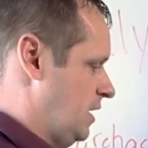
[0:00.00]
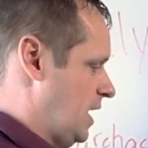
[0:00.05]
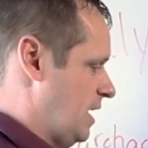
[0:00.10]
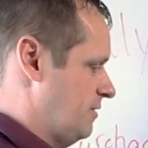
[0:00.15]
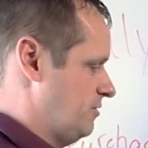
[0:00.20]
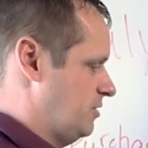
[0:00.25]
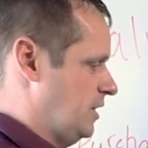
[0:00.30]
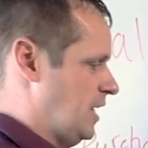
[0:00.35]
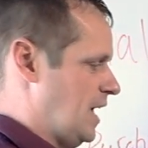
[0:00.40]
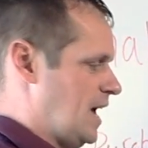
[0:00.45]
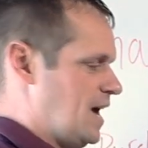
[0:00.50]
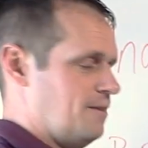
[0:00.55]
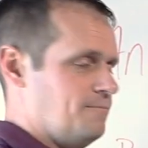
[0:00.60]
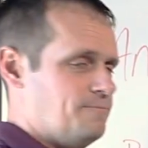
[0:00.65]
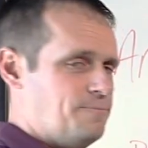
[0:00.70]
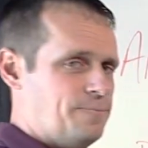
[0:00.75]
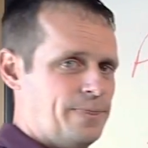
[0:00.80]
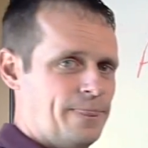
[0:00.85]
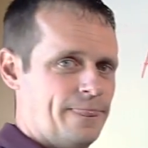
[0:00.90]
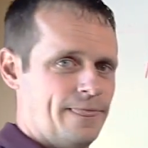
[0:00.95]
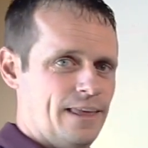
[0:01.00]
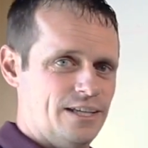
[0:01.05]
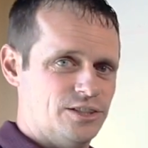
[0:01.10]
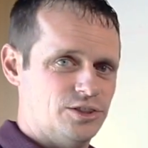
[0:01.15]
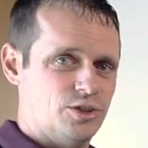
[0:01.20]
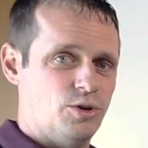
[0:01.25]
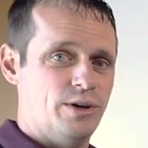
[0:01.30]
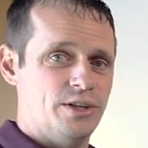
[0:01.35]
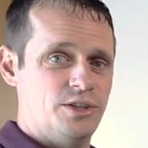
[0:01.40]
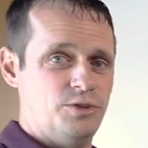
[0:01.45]
After that,
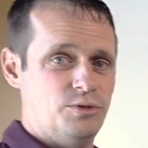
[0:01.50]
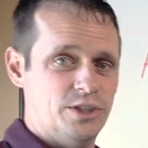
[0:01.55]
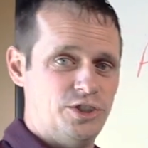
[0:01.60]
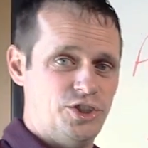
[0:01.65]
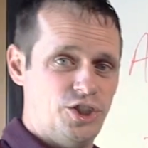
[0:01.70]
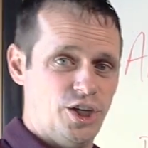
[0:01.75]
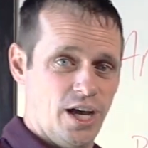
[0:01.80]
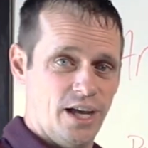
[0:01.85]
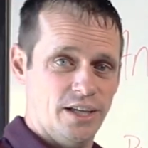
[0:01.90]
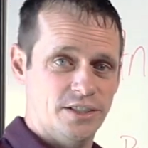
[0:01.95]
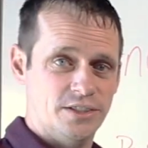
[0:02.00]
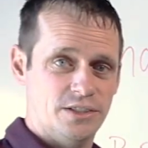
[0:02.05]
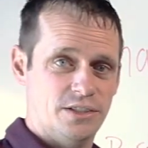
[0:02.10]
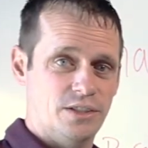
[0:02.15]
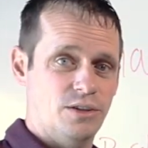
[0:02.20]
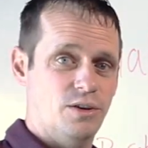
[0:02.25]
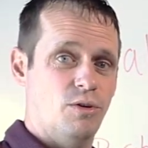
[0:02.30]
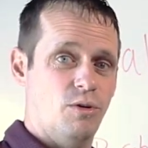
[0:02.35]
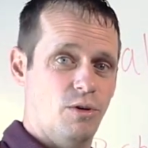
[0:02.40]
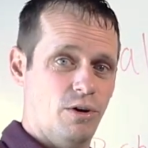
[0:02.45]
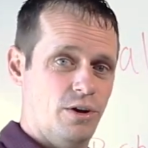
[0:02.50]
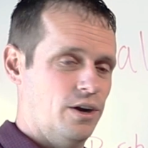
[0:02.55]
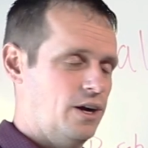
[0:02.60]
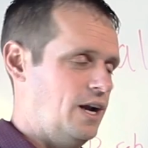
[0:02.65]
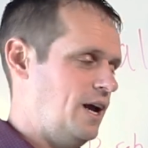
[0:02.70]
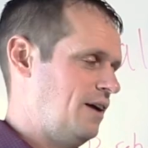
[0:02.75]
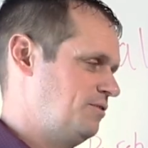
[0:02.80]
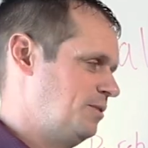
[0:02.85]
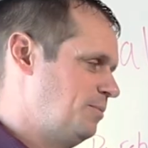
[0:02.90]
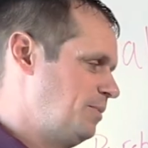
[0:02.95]
it's going to adjust, or you're
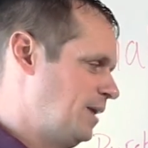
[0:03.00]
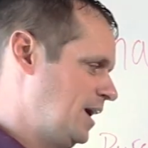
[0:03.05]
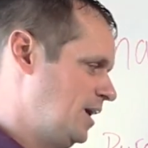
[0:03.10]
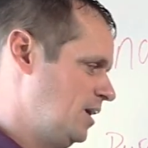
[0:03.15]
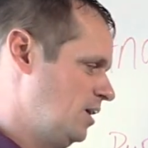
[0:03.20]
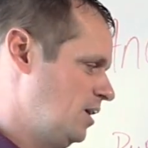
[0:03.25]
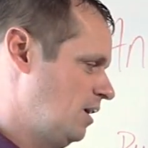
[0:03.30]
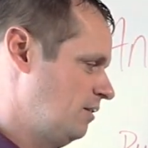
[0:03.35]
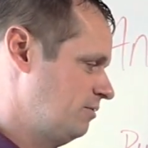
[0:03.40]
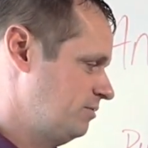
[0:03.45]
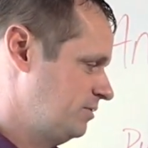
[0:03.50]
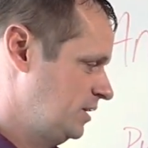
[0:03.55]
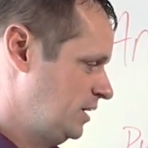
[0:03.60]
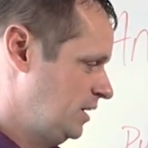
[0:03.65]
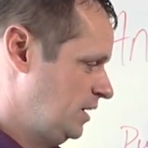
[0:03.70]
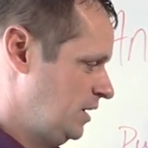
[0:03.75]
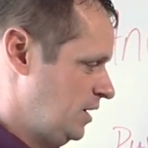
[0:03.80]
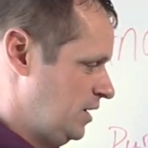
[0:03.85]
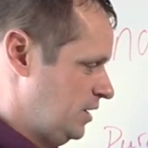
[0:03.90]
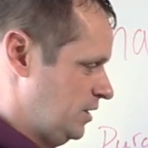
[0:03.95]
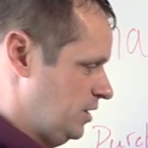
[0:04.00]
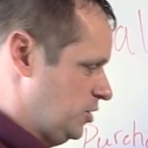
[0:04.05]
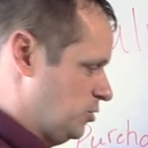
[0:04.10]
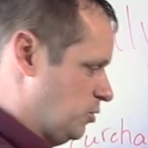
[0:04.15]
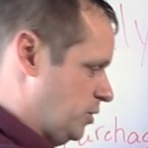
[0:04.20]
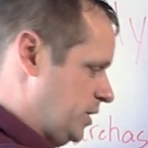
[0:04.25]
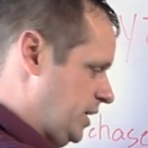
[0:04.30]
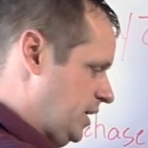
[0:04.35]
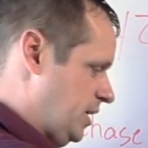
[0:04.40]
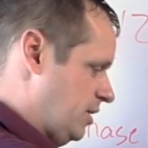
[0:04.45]
going to have to pay it off. The
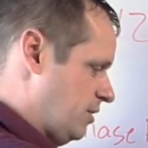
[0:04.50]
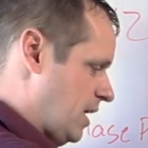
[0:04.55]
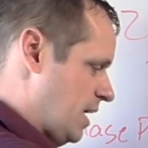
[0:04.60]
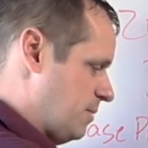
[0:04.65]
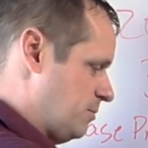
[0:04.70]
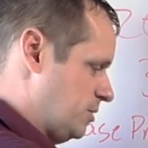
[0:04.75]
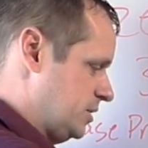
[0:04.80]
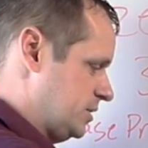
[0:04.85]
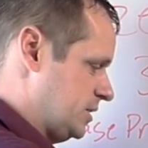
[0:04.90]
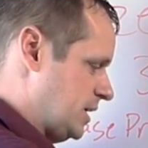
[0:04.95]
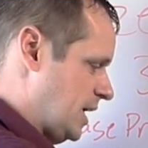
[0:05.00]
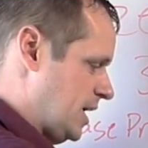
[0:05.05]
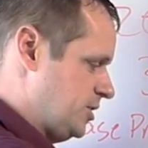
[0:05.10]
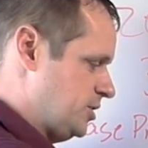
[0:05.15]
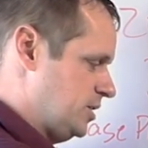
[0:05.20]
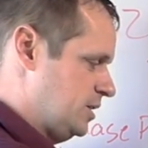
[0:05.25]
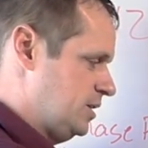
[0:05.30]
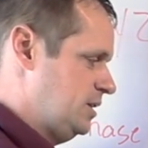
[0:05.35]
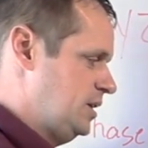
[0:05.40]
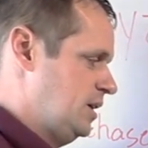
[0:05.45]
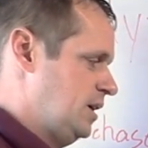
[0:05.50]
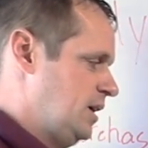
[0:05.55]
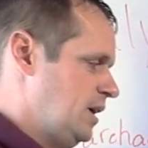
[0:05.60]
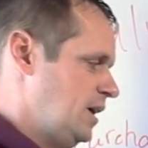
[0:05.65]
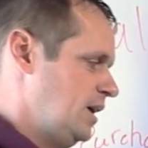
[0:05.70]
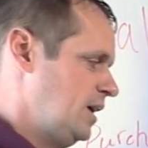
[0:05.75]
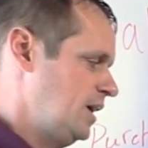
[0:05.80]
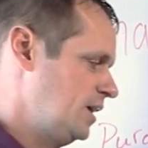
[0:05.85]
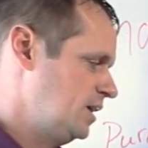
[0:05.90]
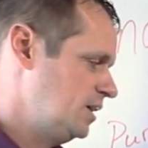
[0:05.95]
20-year amortization
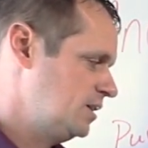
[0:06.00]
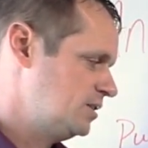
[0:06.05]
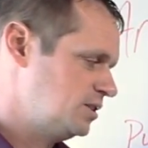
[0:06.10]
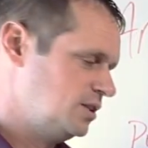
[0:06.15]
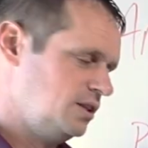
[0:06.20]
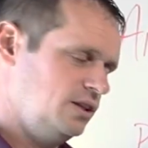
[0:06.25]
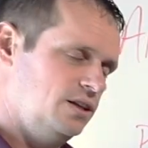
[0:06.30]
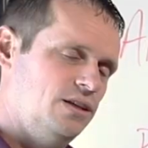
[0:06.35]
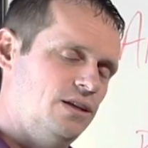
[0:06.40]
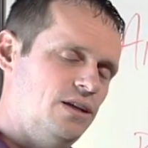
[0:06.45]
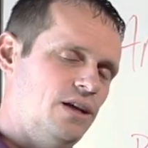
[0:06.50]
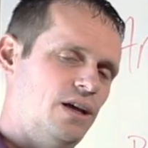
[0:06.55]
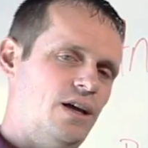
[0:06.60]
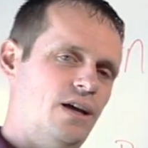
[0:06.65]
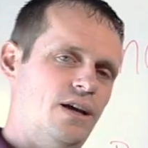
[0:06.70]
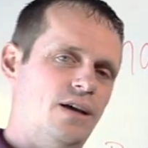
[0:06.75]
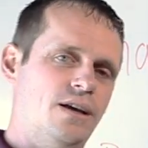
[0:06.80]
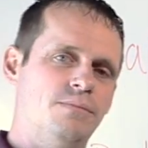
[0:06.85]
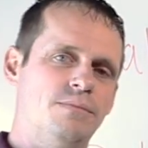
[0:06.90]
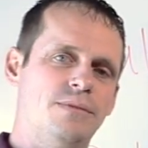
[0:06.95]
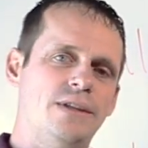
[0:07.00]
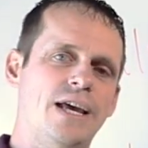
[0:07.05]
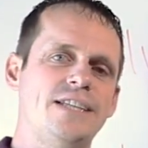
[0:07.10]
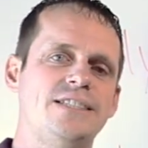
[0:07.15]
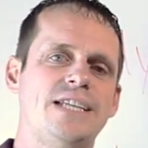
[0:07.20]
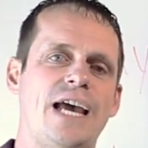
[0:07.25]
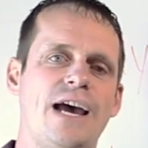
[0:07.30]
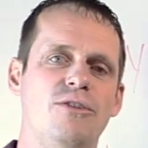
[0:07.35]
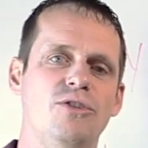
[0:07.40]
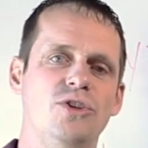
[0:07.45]
is
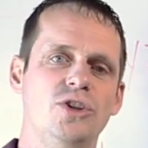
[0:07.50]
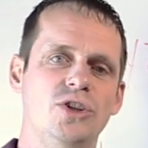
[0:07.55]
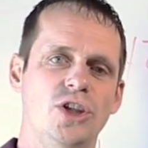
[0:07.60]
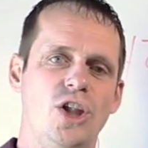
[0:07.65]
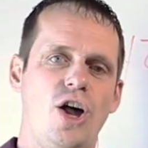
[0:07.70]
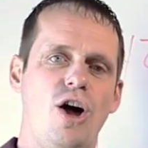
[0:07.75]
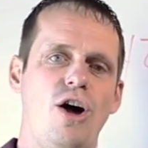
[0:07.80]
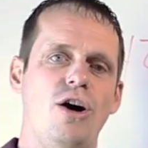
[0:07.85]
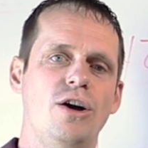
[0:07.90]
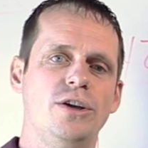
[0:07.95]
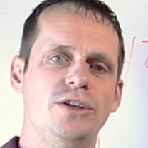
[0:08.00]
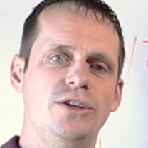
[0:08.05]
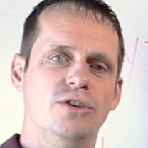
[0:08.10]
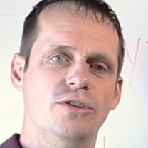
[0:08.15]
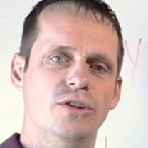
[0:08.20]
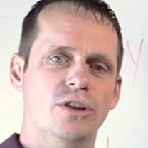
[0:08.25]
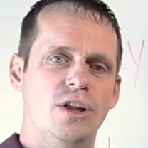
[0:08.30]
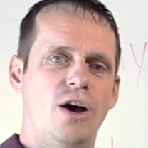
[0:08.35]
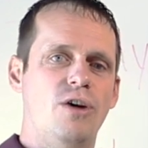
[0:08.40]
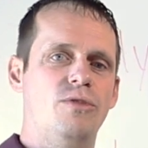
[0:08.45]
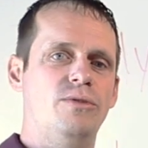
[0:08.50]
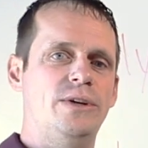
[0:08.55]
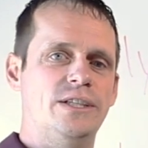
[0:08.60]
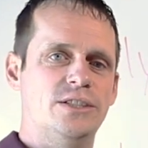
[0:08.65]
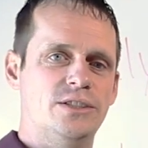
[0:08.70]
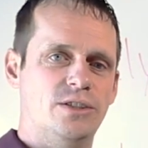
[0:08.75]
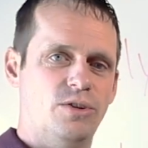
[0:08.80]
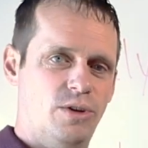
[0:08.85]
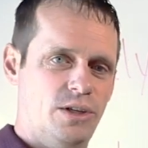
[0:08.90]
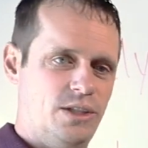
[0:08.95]
that's how long your loan
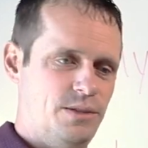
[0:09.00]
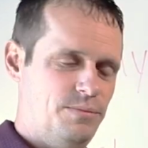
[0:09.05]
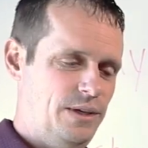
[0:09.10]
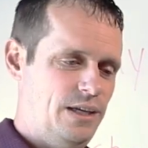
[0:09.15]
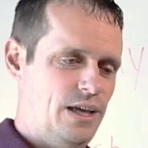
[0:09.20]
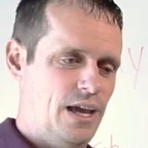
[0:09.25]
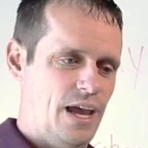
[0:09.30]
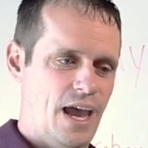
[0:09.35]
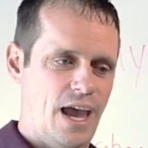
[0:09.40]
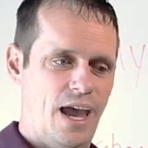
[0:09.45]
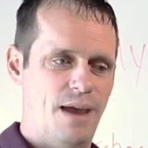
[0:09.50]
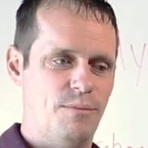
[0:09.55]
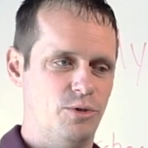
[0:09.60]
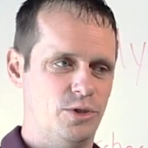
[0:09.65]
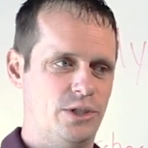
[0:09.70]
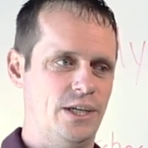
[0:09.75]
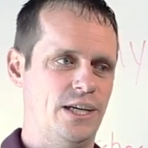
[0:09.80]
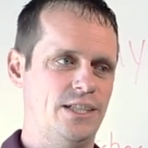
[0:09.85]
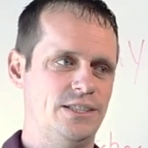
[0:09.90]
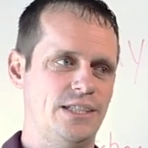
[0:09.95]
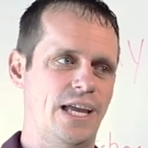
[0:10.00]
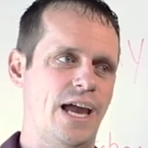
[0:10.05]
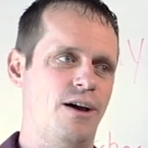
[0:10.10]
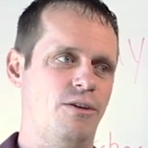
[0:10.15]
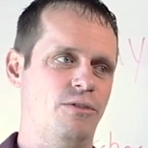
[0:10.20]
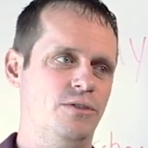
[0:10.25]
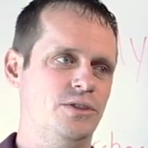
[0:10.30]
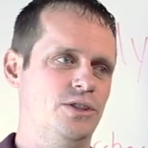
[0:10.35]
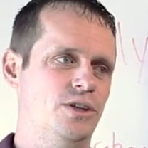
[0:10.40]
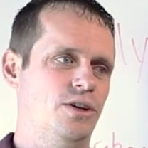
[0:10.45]
is going to be amortized
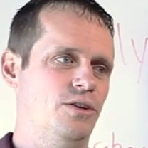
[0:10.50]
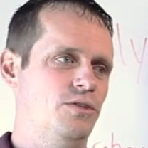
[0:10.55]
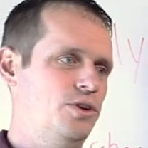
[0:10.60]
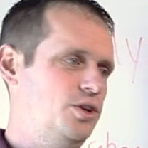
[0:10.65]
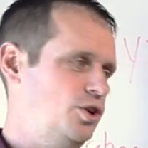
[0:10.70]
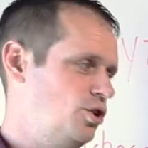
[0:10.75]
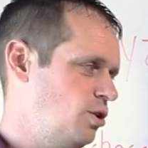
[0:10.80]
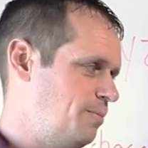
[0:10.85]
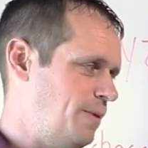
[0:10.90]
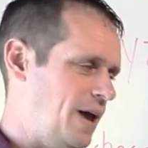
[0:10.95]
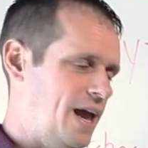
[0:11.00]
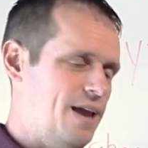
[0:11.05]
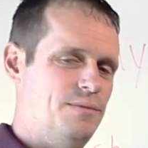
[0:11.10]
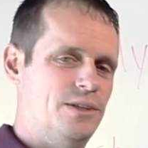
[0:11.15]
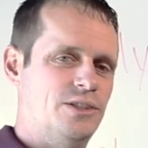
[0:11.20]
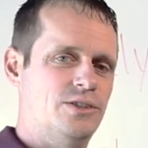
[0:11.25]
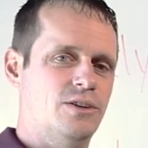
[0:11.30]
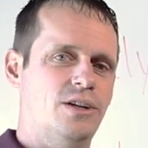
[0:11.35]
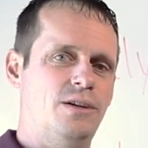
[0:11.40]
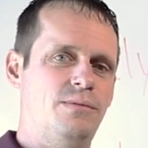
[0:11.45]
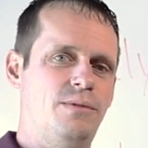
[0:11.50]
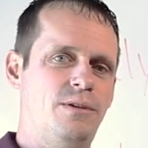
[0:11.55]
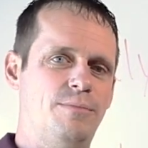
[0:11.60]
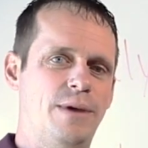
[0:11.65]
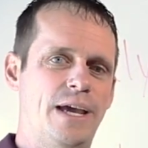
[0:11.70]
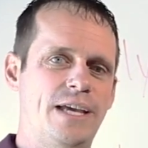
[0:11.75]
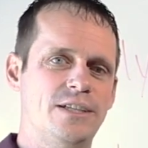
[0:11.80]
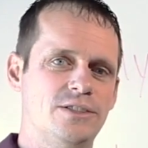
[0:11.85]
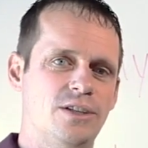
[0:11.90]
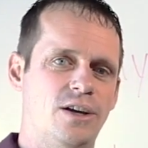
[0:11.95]
out. So your payments are going to be
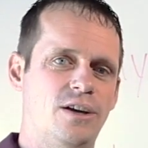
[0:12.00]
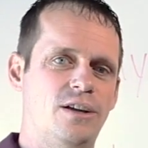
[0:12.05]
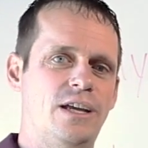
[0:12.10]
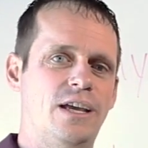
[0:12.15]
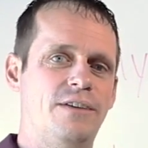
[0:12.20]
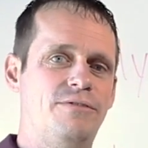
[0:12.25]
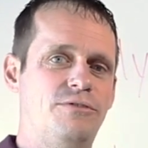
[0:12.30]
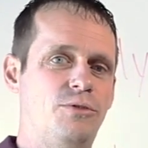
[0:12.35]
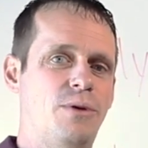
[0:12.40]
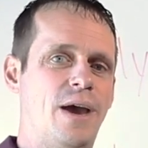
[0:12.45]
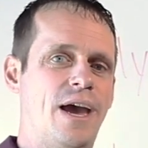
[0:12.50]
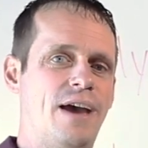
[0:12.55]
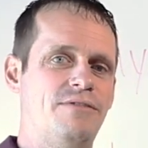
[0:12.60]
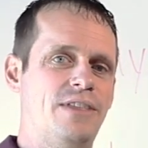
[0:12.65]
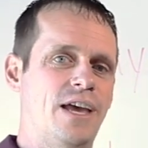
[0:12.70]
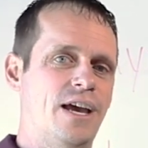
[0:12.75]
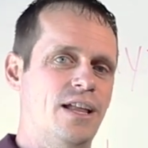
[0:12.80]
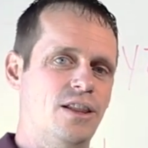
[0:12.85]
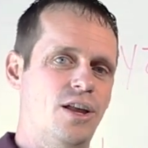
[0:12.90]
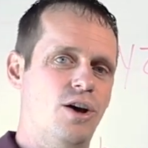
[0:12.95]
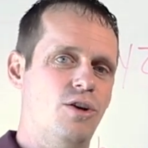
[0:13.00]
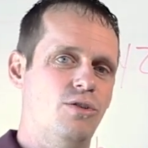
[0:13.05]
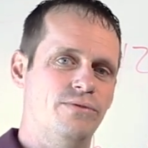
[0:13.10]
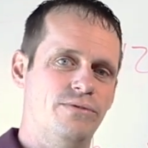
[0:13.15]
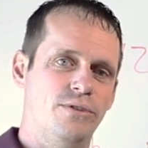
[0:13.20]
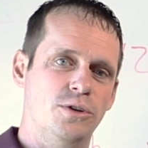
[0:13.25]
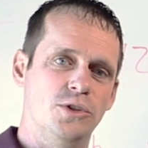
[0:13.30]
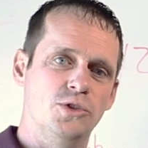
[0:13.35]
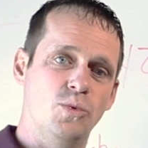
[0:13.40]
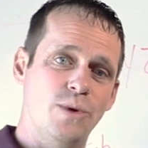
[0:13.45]
based on if you have that
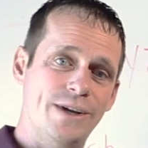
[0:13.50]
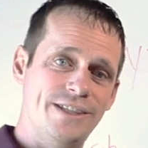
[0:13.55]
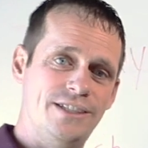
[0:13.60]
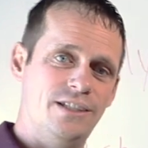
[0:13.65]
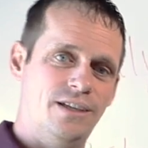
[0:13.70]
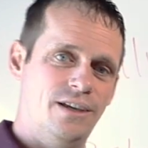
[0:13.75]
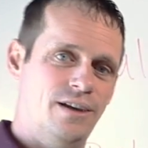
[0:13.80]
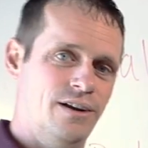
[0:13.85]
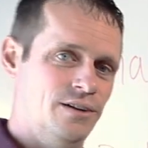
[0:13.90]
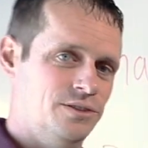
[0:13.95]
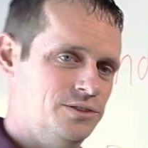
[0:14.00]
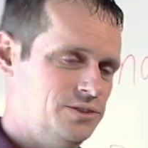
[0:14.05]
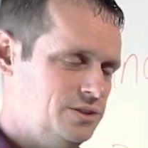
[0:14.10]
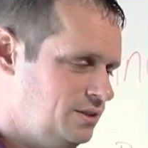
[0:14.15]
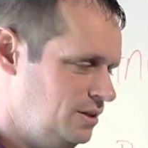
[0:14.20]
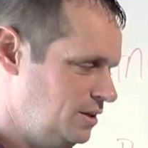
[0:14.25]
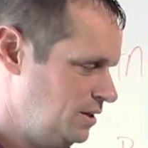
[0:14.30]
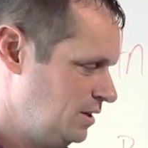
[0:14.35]
loan for 20 years.